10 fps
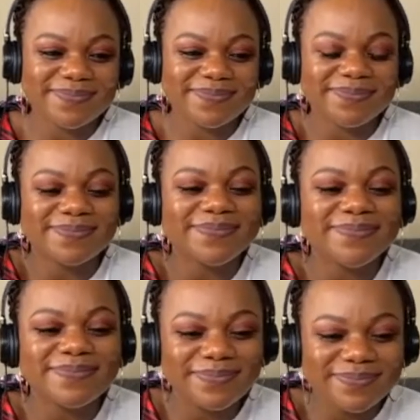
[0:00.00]

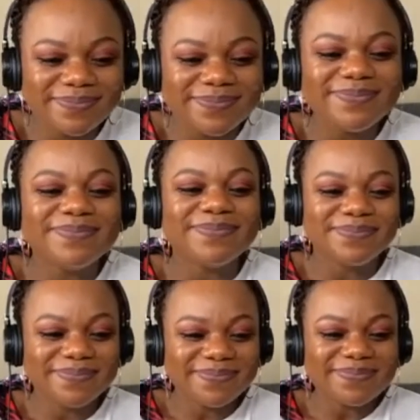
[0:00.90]

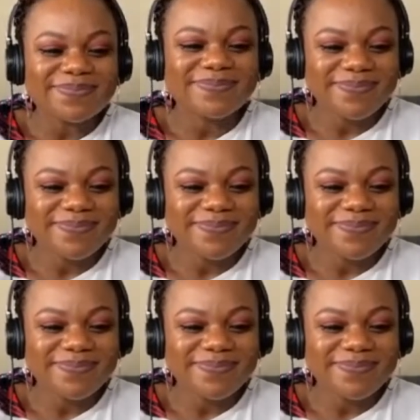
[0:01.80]
No words are spoken by the person on screen.